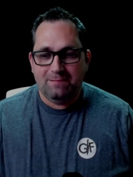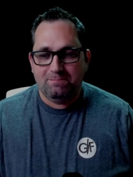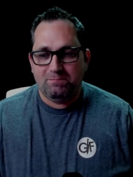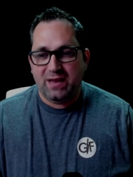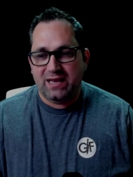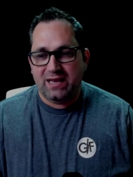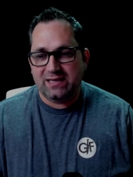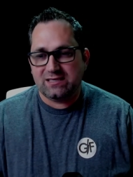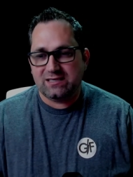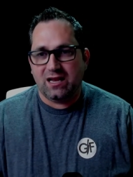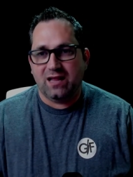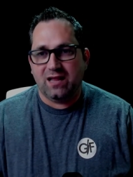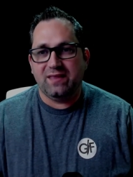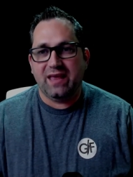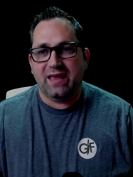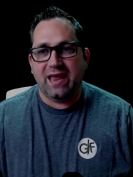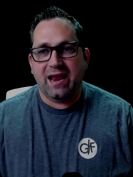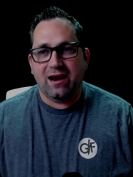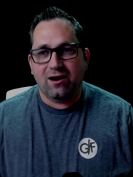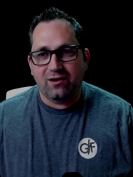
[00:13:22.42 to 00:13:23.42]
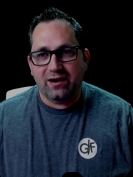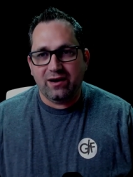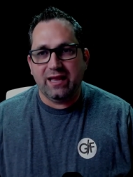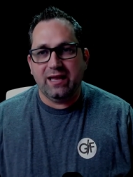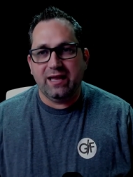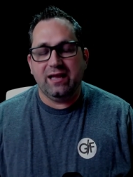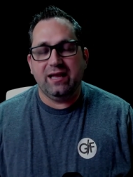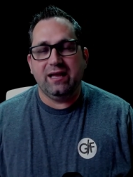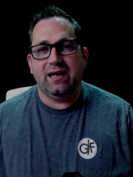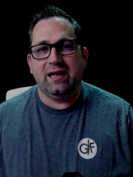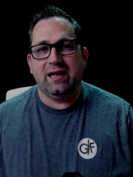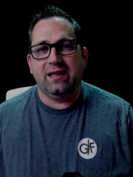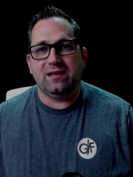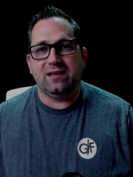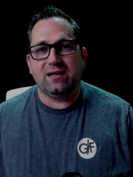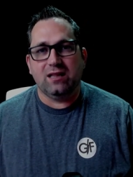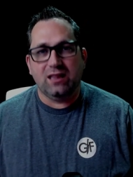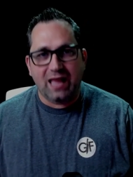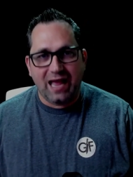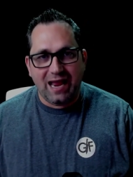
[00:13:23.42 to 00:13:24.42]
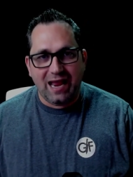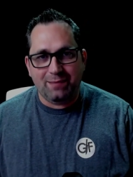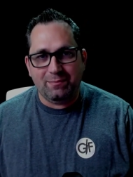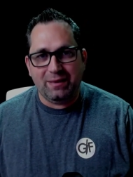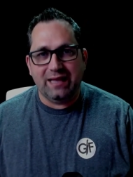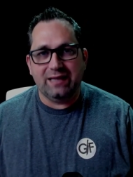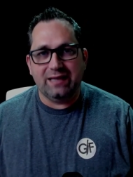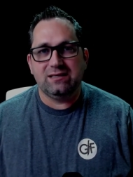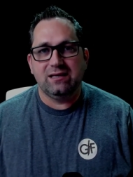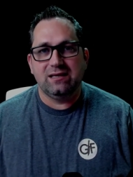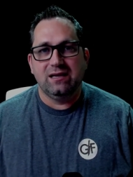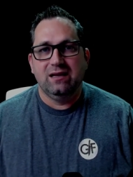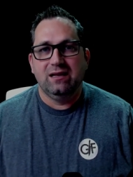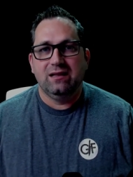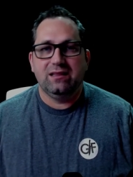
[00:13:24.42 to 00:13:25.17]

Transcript: based on the area and the climate,